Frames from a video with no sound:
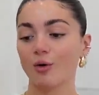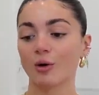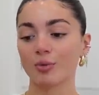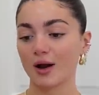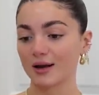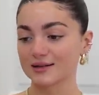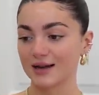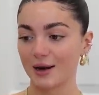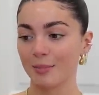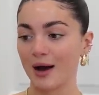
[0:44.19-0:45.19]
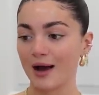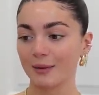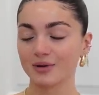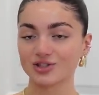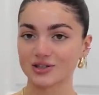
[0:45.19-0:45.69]
or products that I buy
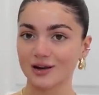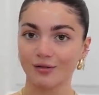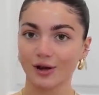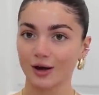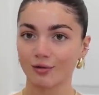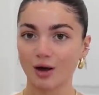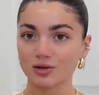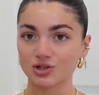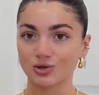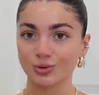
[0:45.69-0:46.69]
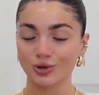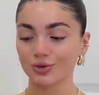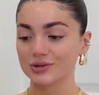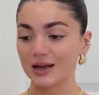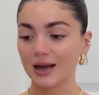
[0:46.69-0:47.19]
but just never get around to
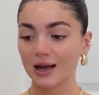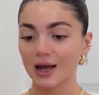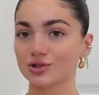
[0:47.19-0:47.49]
using.